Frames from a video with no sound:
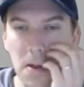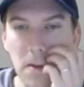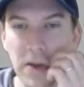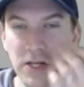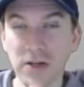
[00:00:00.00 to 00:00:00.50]

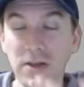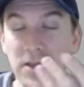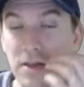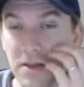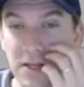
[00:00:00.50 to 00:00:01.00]
Make sure
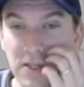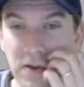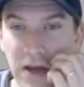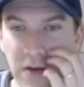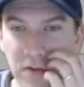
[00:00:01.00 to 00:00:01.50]
the things
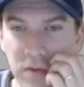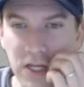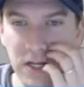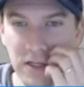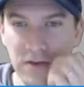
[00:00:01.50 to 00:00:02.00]
don't have to be
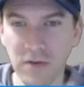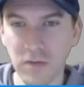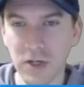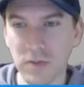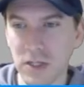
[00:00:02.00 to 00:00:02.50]
connected for
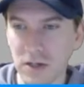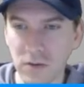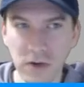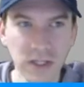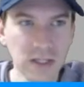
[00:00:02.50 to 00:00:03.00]
me to be
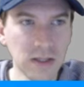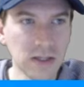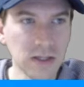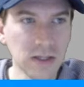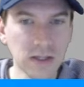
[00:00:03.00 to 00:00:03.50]
erasing
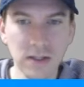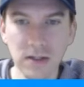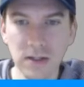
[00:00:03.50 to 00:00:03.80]
these things.